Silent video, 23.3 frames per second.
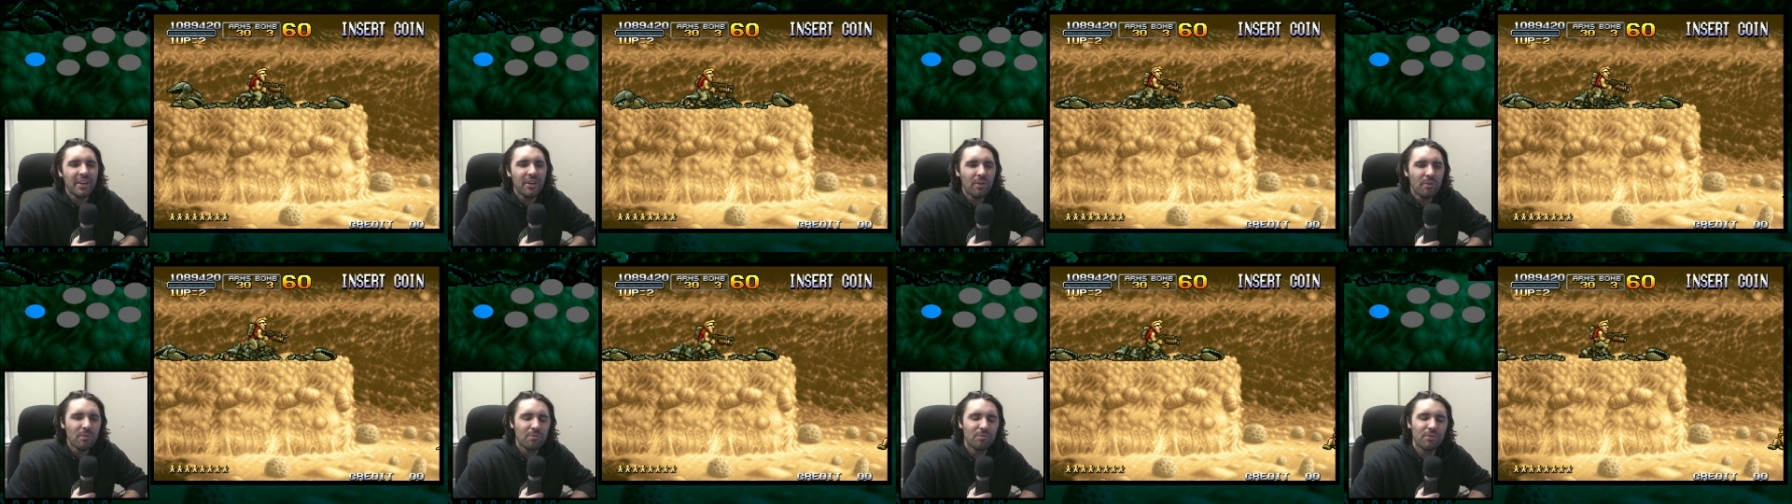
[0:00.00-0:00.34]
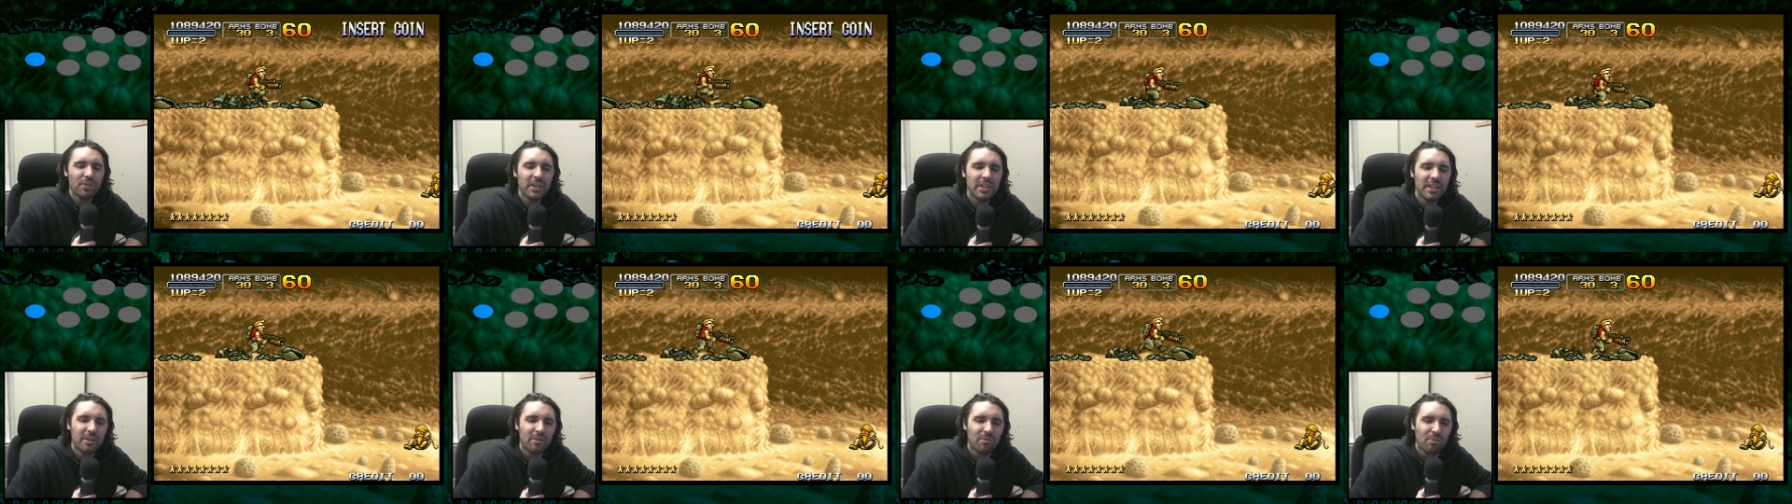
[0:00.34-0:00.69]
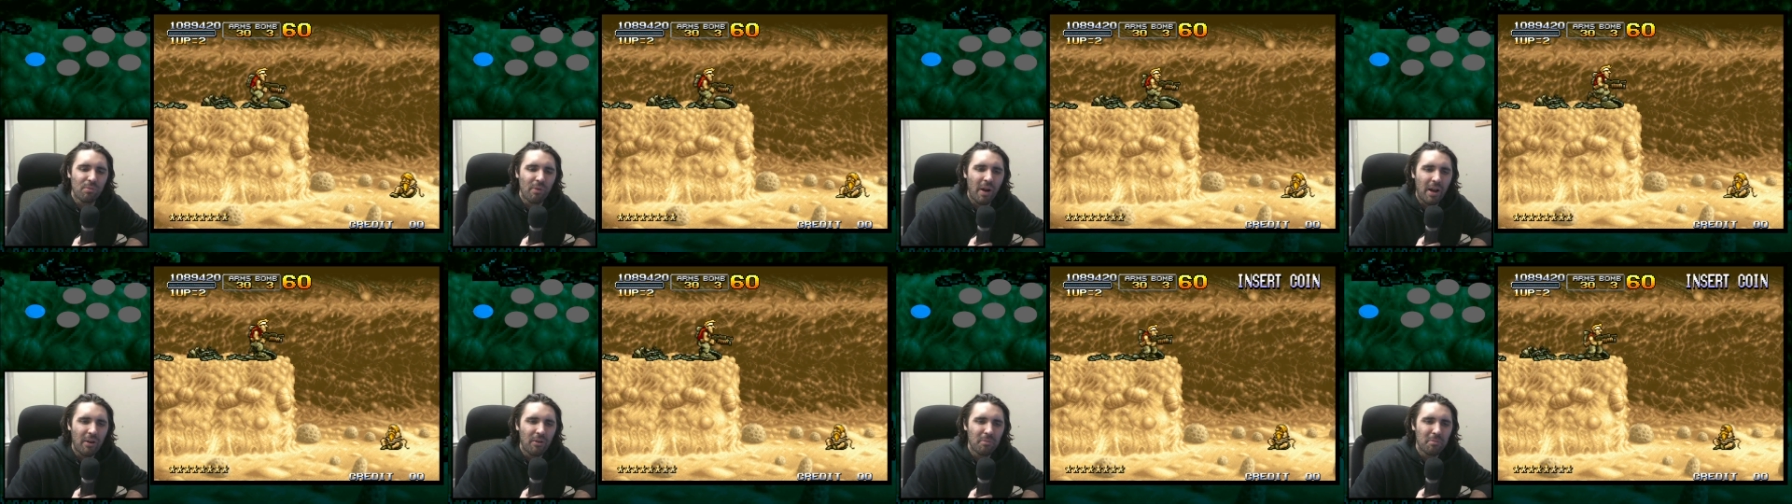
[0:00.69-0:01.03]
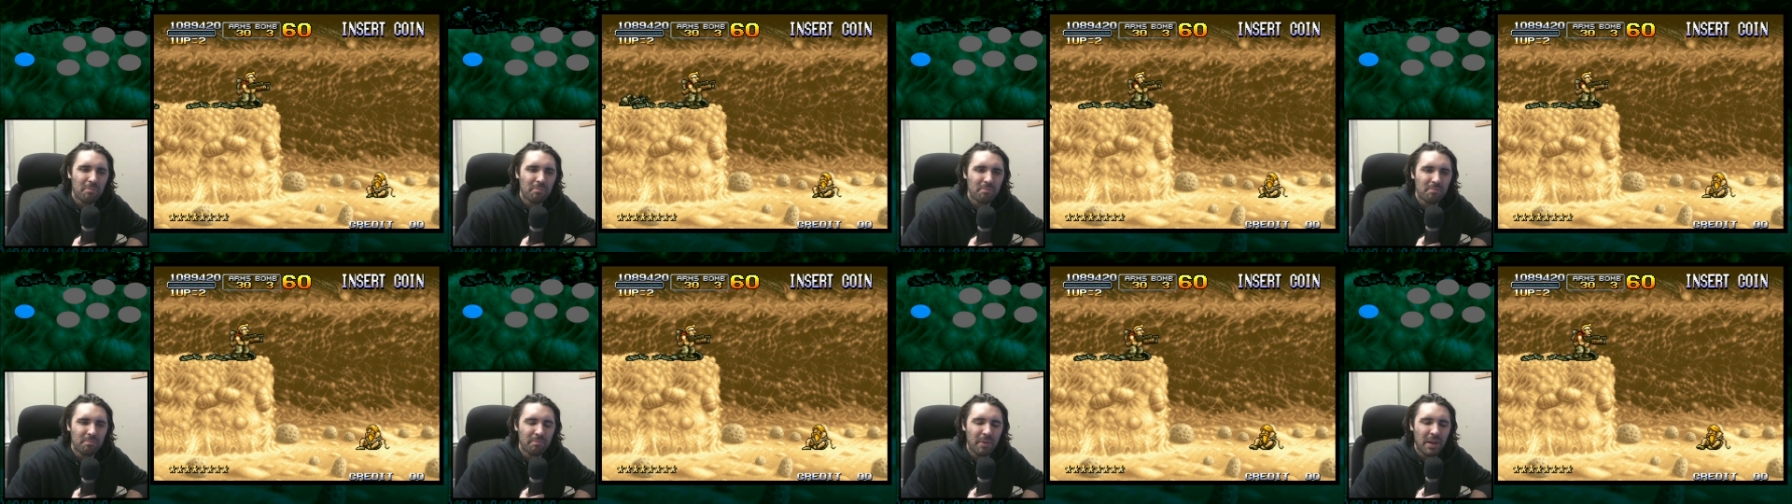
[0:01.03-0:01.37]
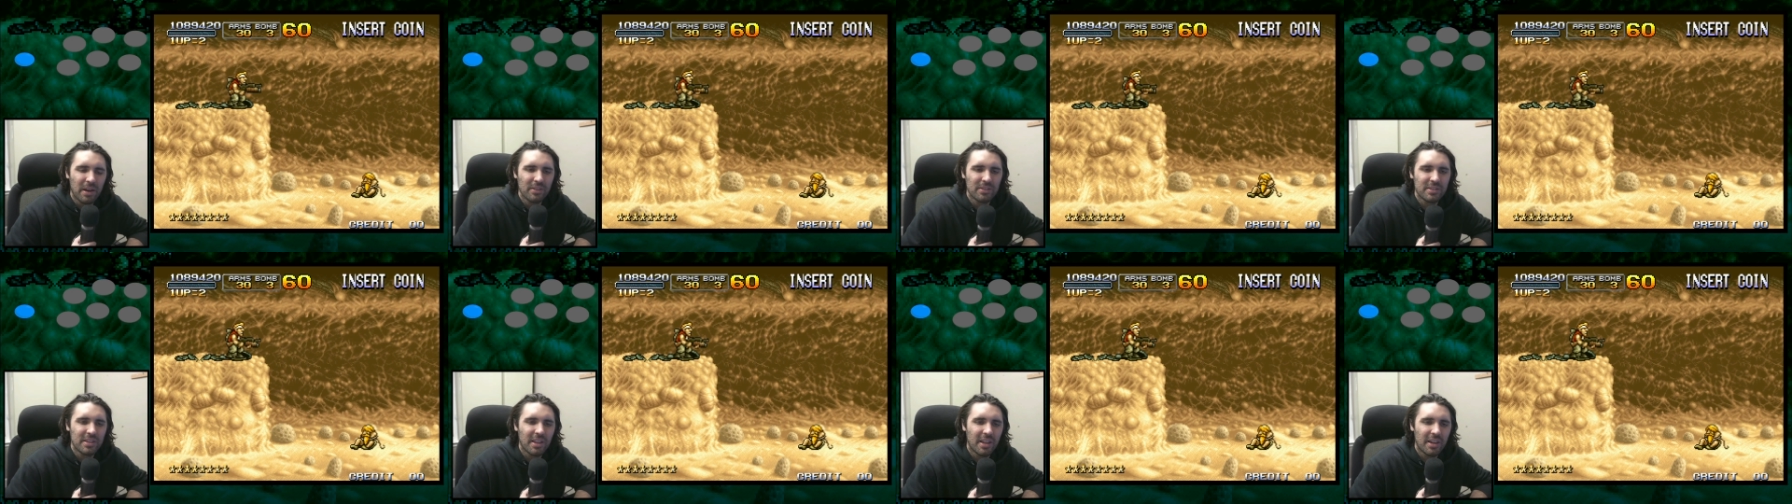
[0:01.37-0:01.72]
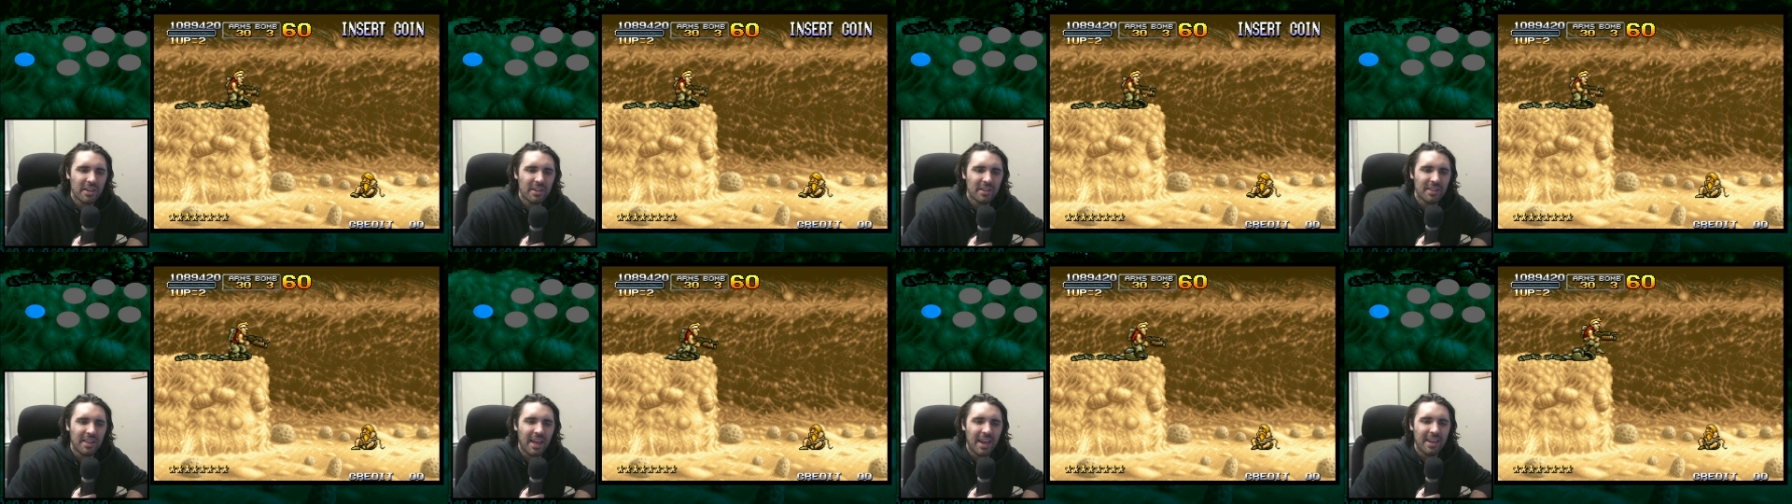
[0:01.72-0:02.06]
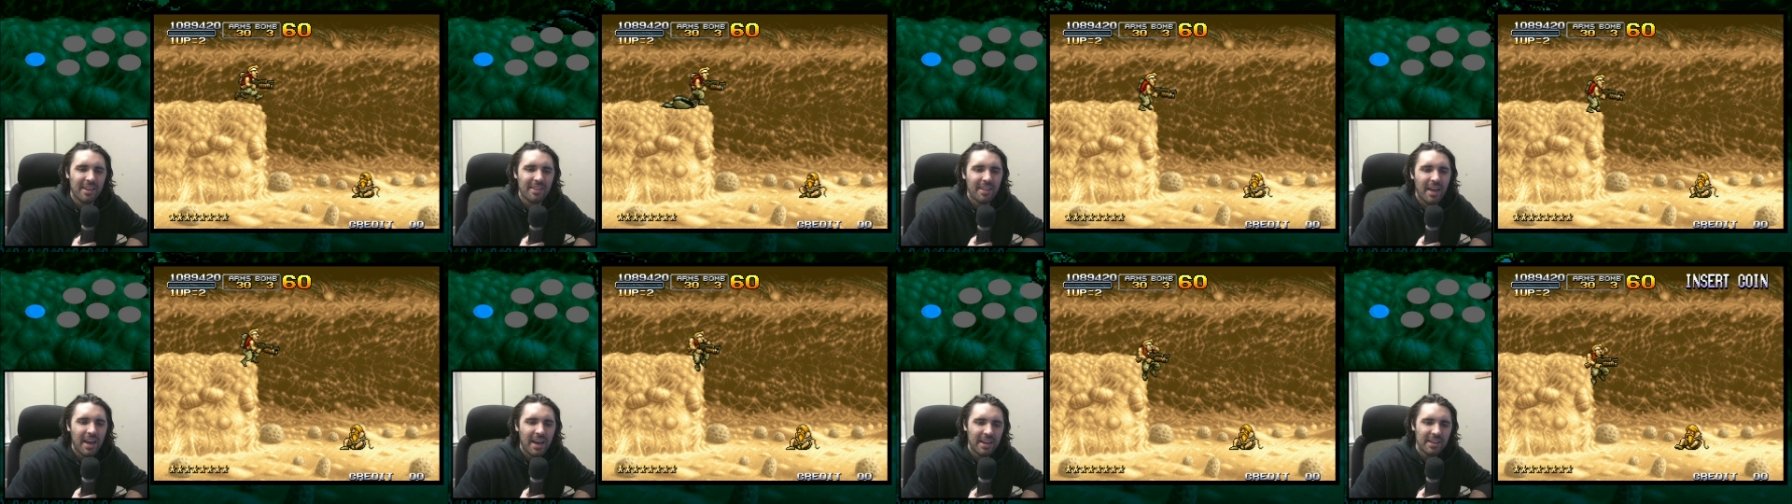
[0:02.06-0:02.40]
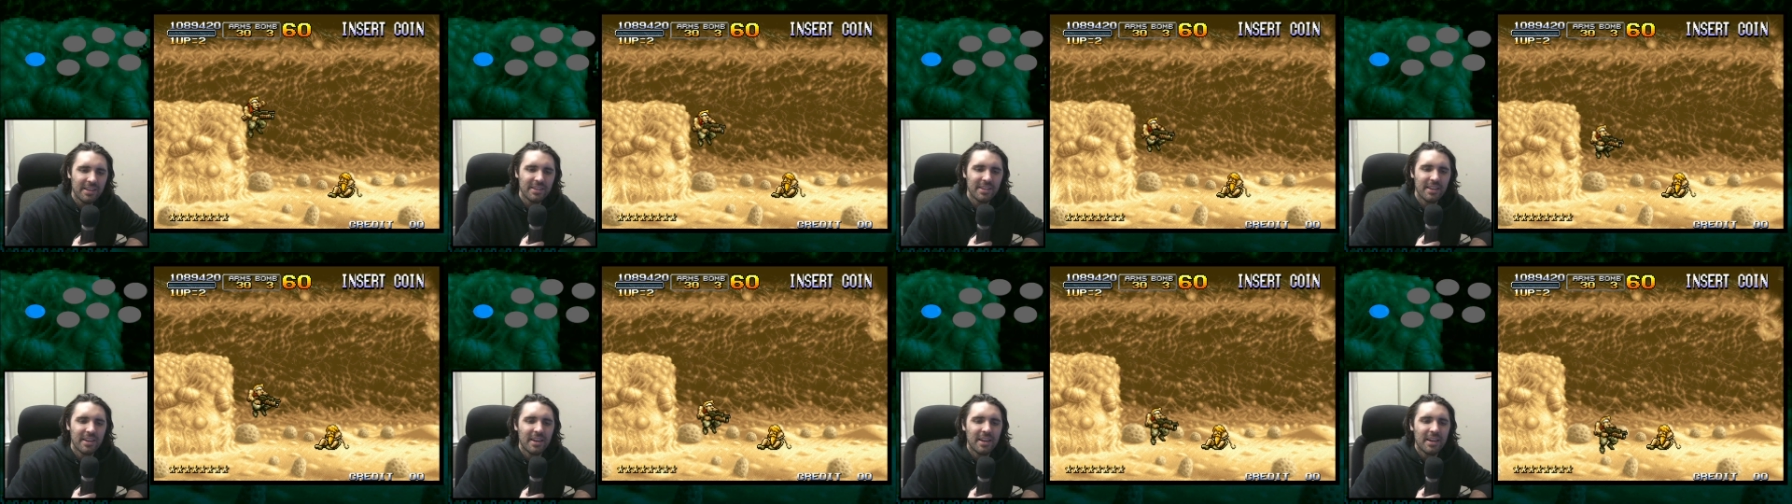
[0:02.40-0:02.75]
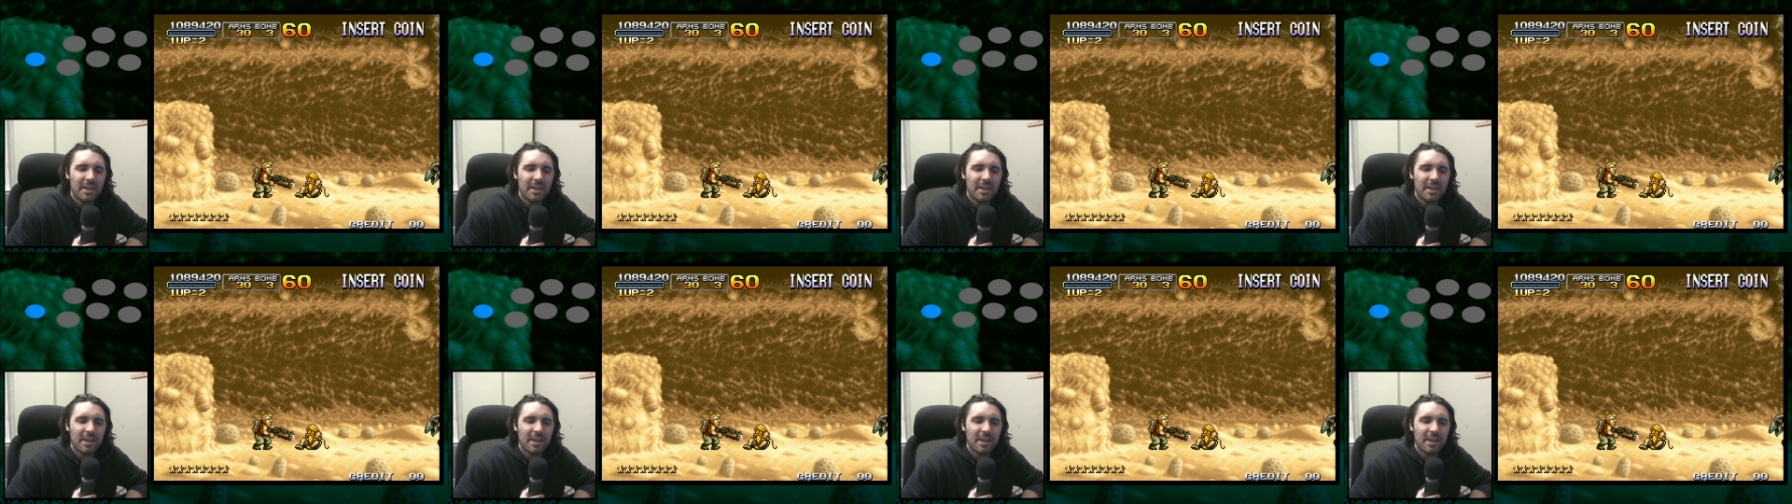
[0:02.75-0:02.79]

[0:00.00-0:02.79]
don't really route Metal Slug like that